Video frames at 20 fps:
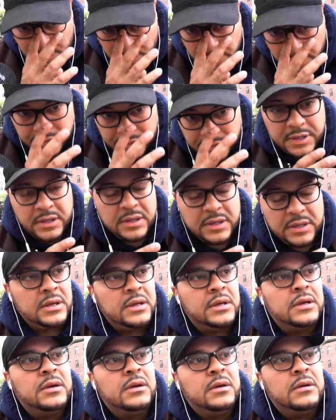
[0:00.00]

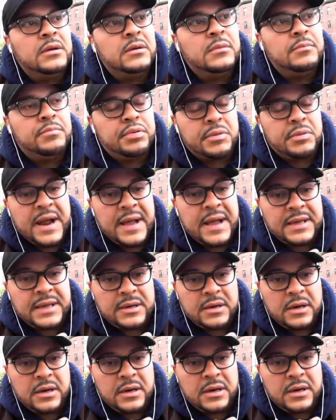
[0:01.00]
the bracket
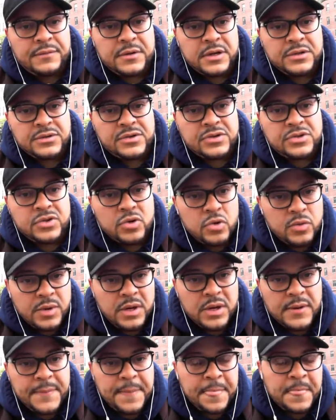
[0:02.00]
of
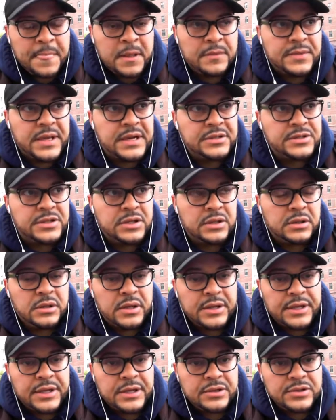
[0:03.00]
consumer that you're
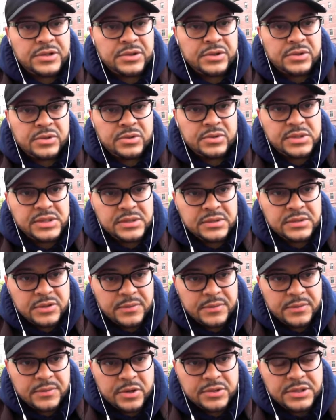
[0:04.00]
looking to
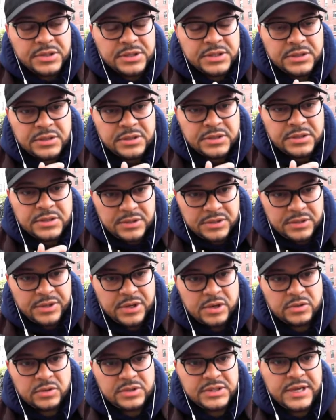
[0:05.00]
purchase, you
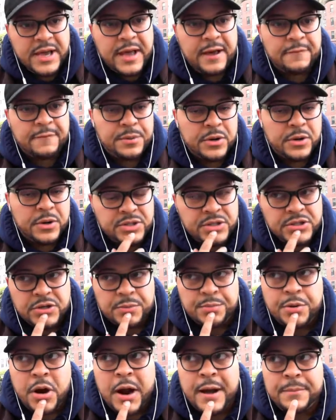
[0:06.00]
know, to have purchase your
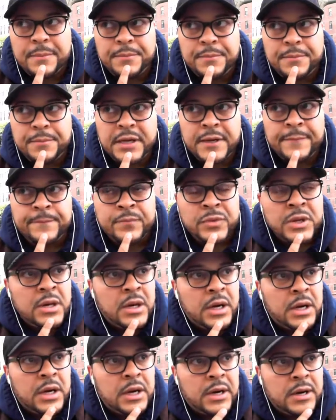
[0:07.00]
property.
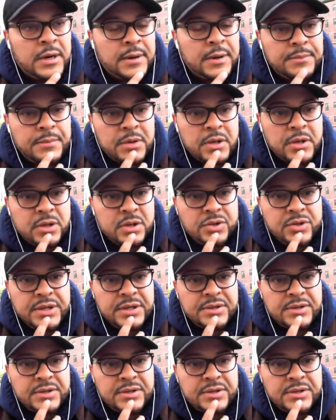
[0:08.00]
You need to